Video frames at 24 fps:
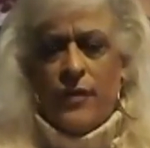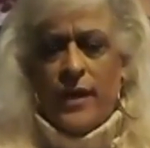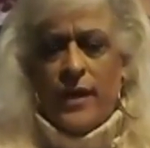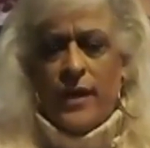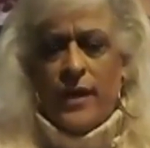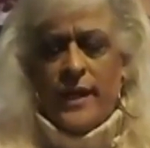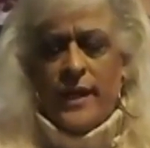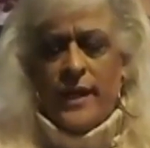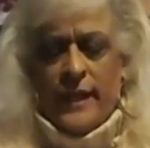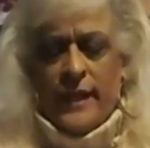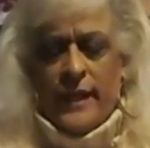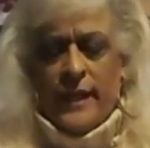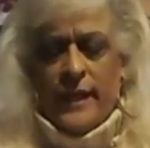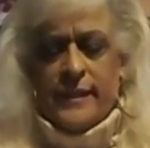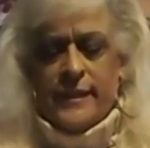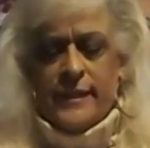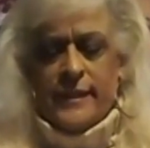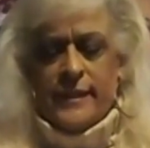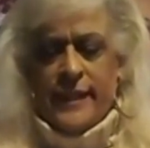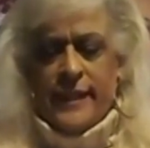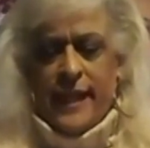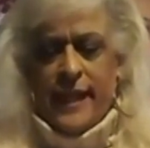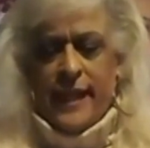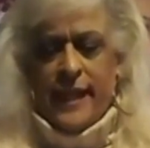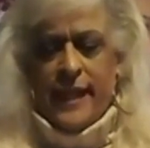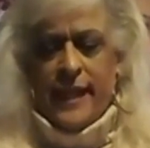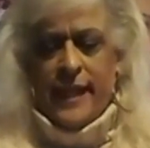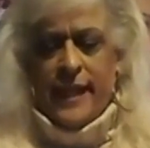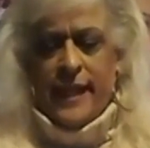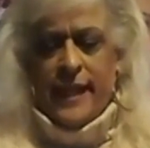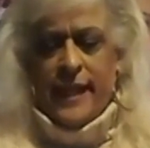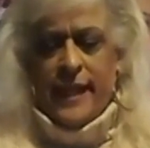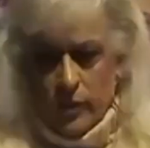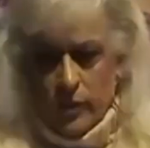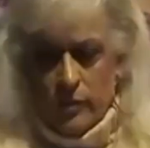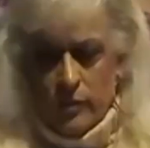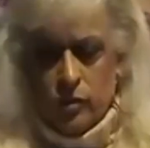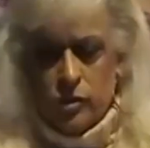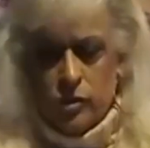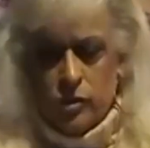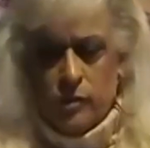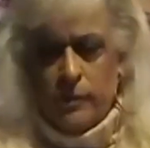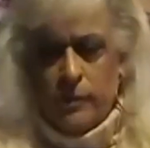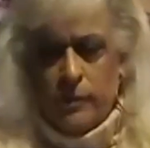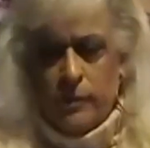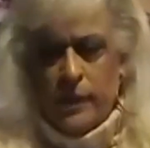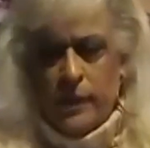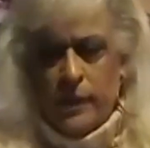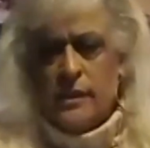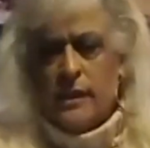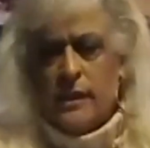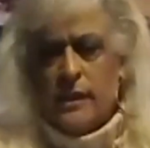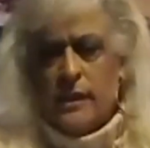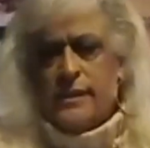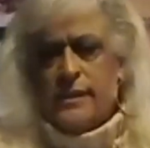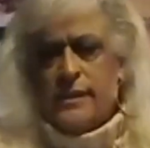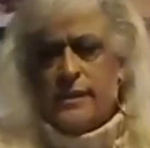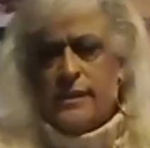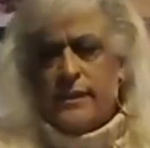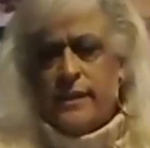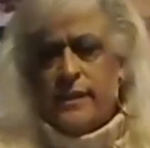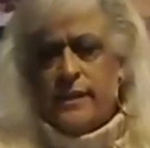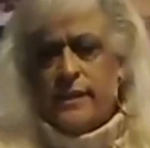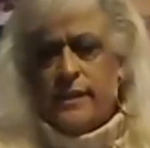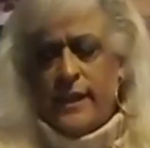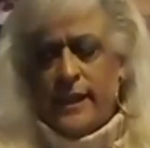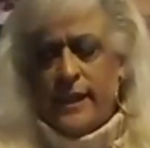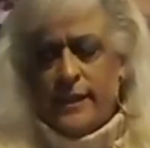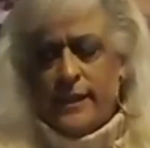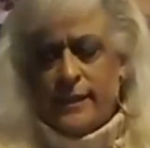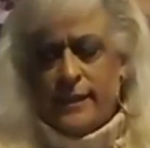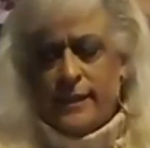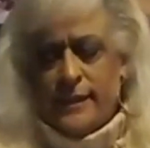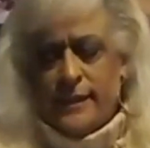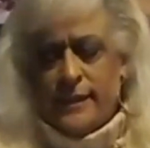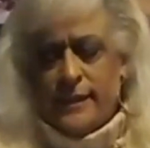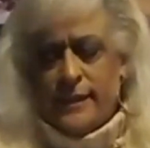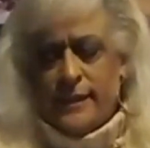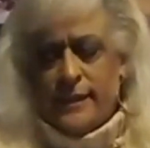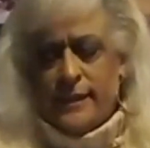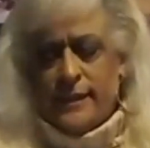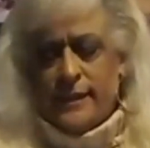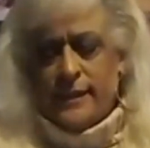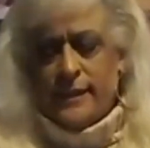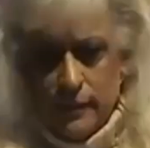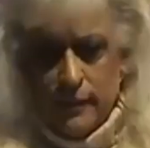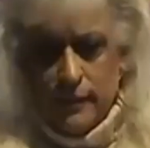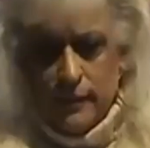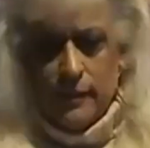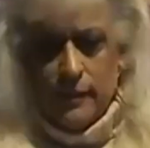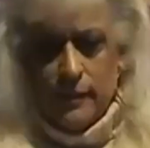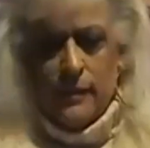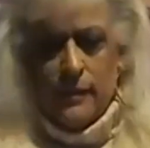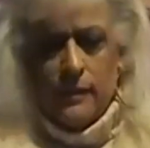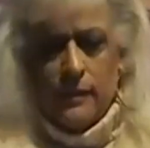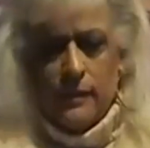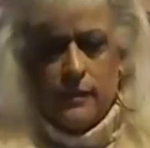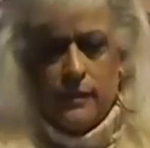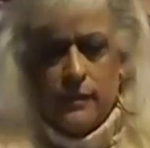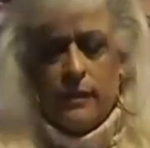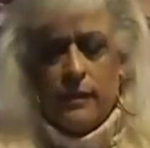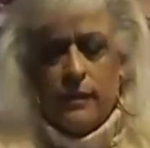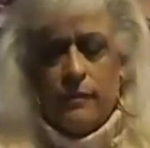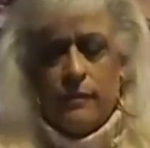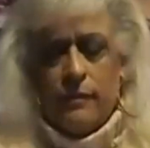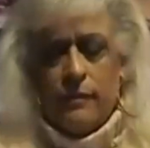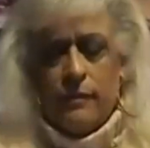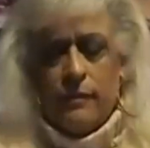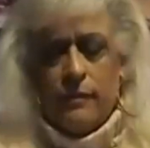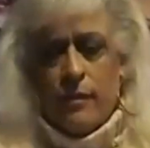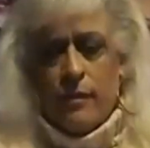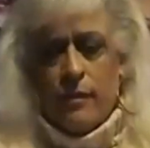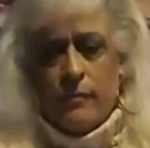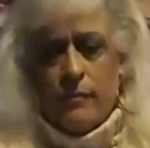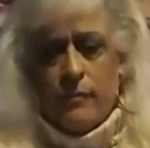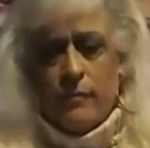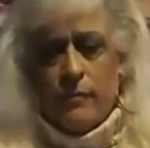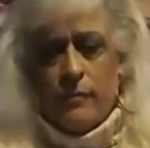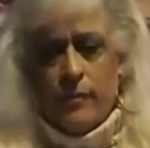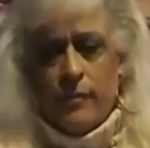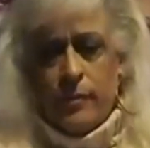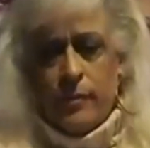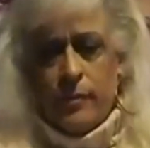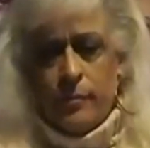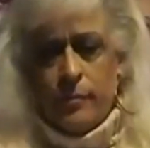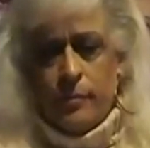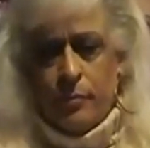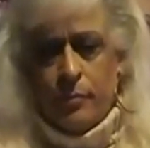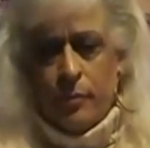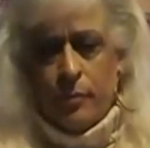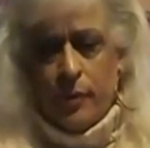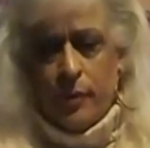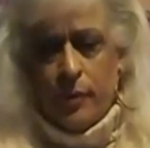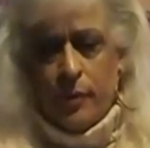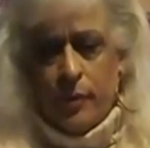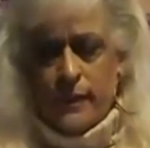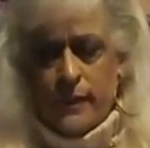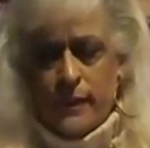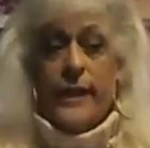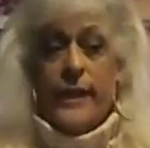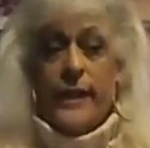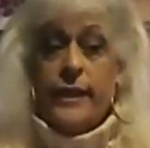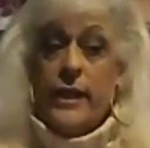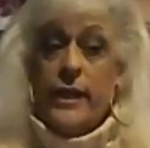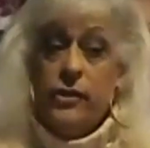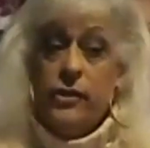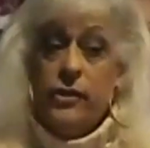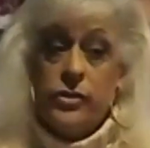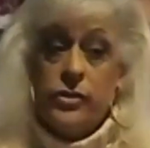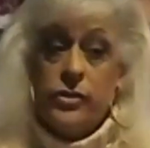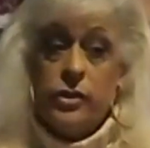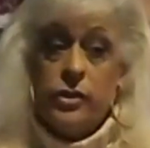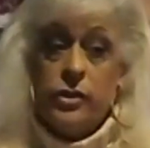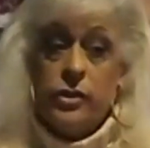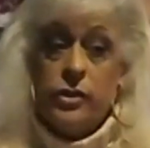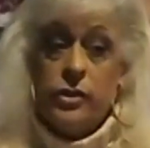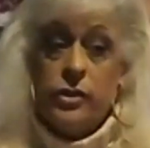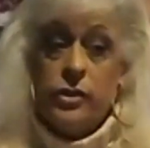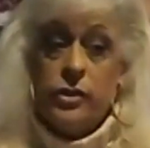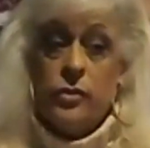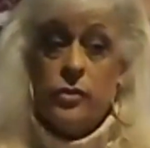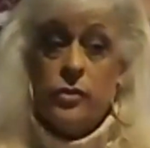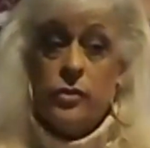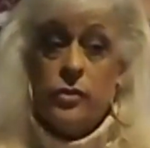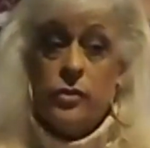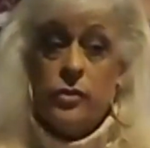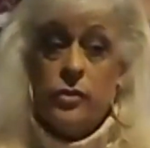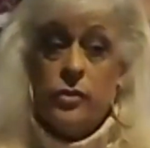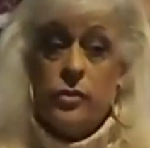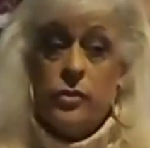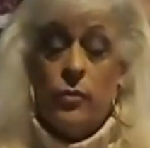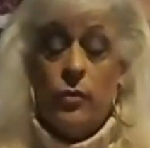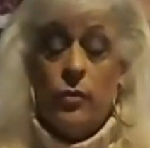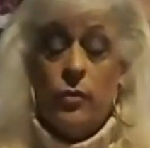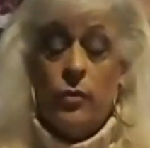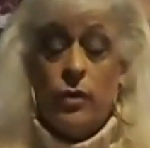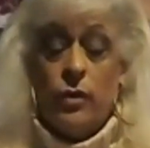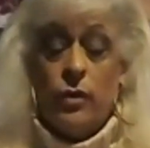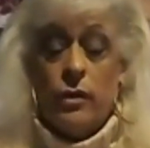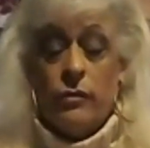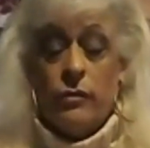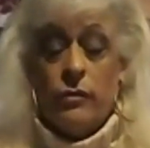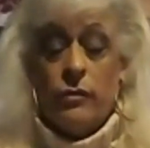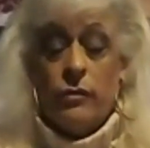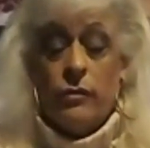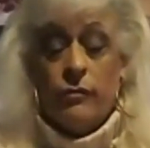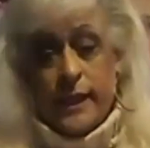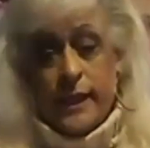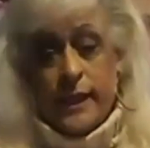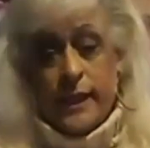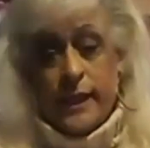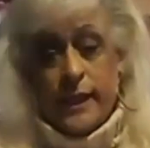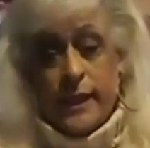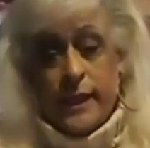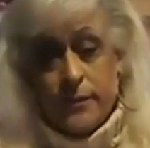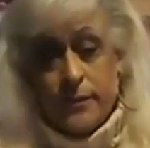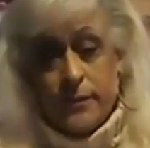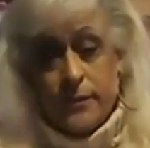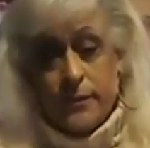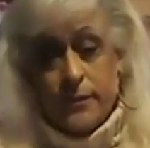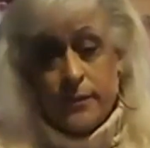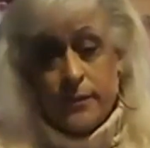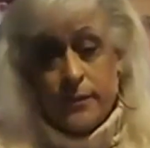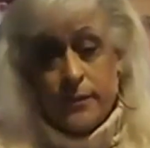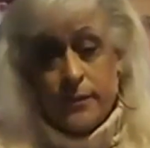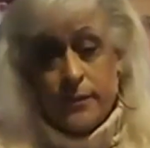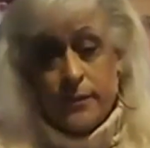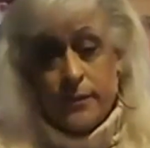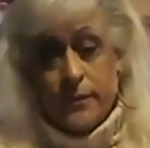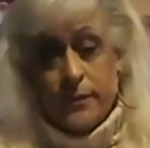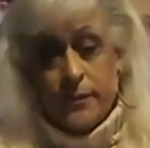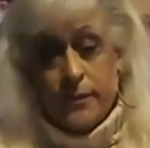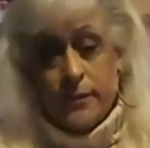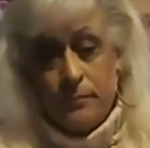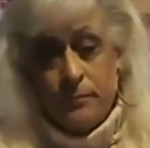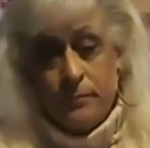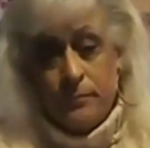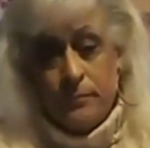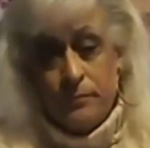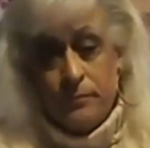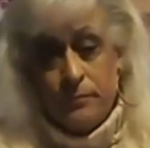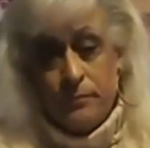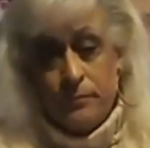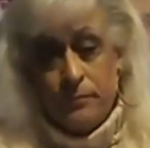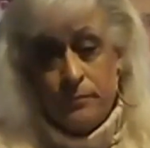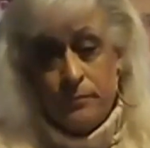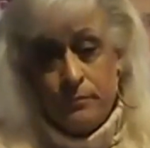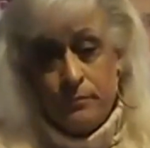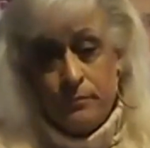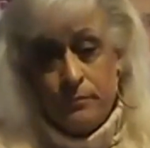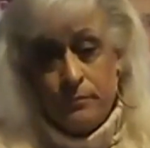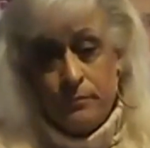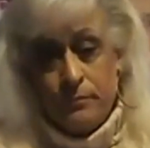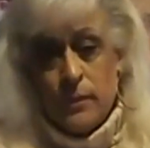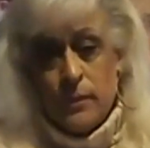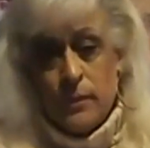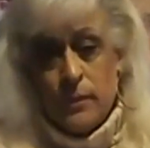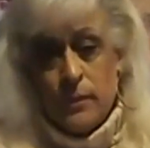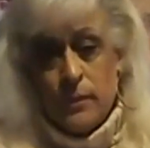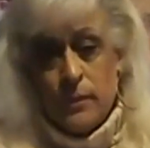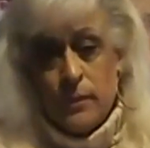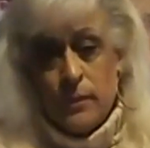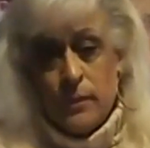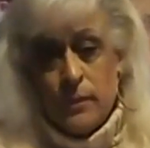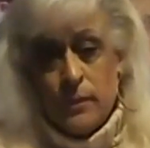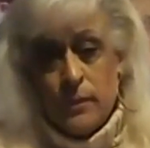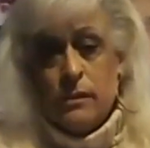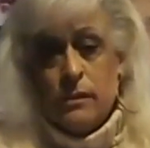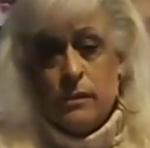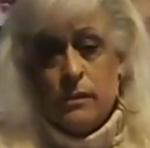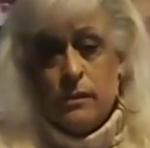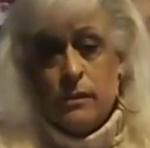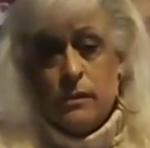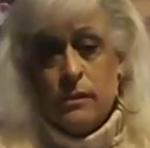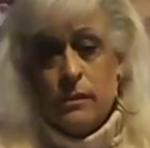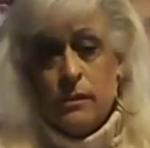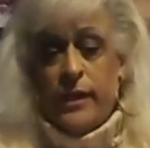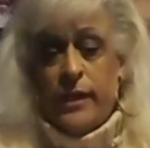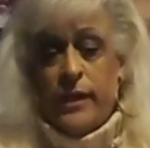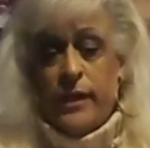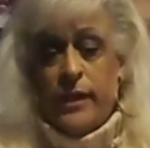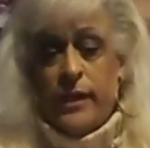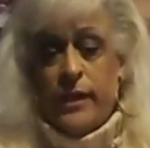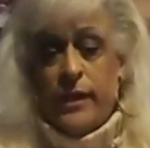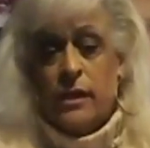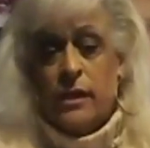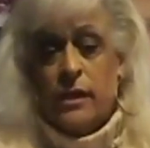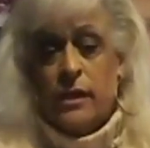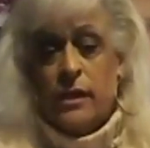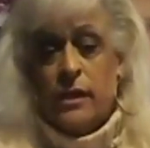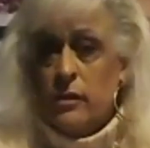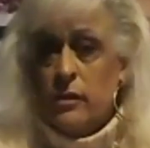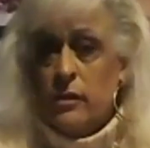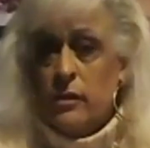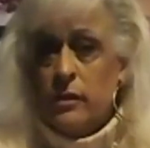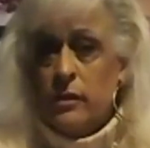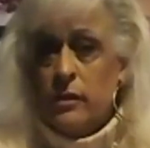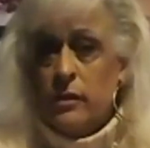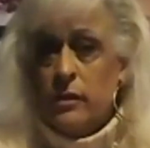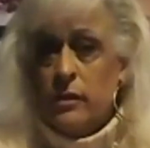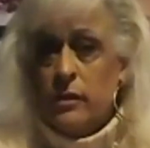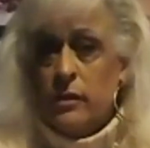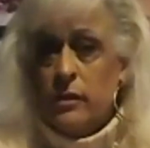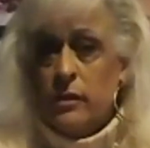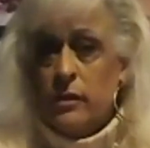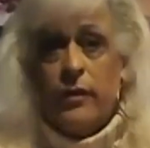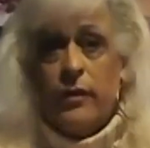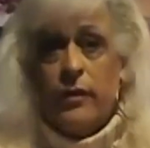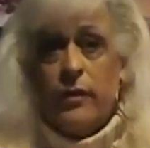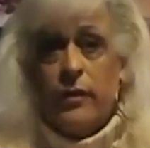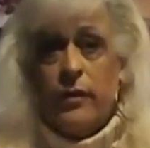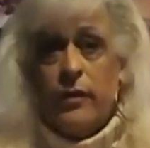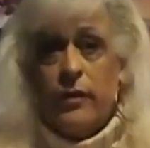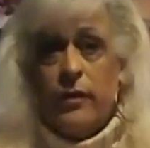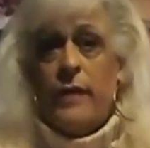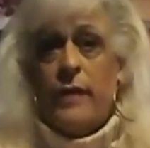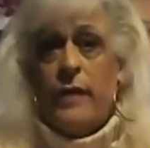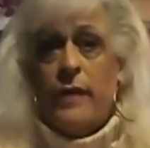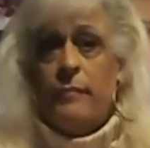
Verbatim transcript: to find an entertainment lawyer who specializes in entertainment. They're very pricey again, and they usually want a retainer. So again, if it ain't your cousin Phil or your aunt Madeline,